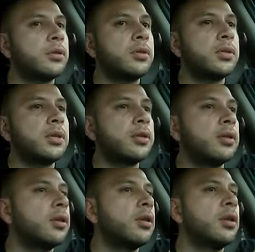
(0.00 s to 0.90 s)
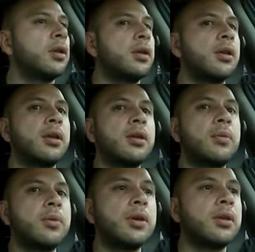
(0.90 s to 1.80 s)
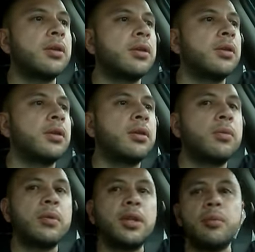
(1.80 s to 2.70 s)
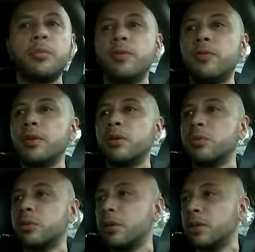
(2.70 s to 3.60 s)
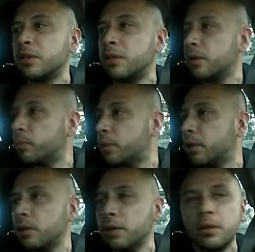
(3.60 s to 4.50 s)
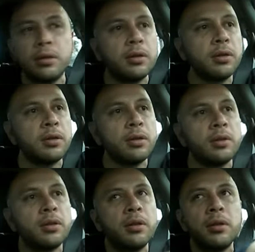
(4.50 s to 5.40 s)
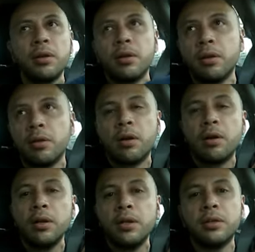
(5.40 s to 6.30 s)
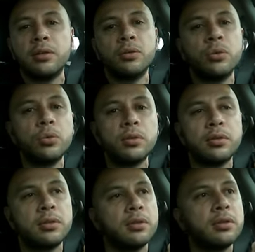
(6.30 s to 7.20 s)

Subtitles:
Shit. Anyway, when that motherfucker was on his deathbed, all he could do was